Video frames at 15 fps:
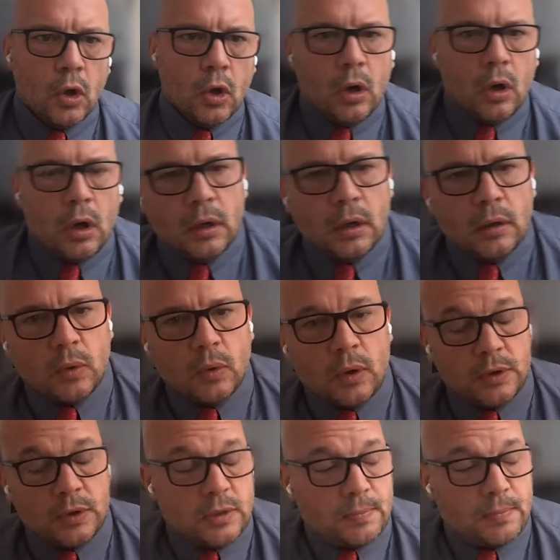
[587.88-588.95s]
Uh, well,
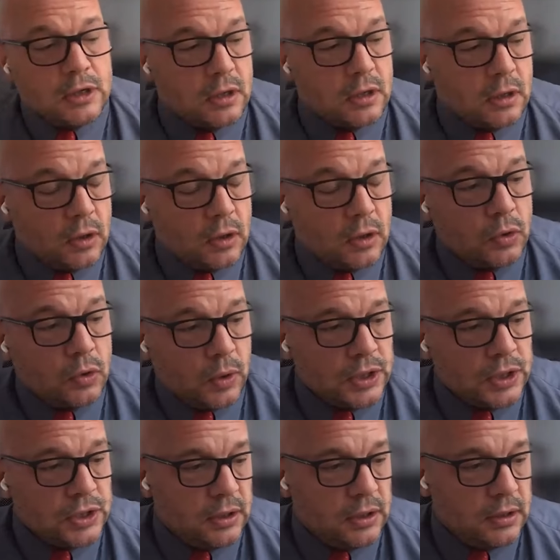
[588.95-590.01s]
it's a, it's a good
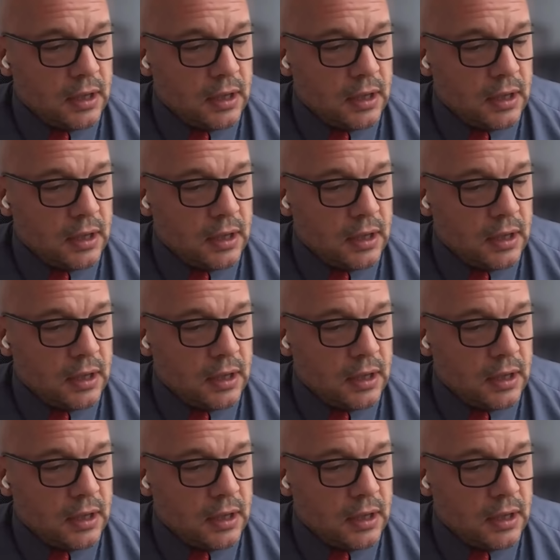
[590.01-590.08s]
question,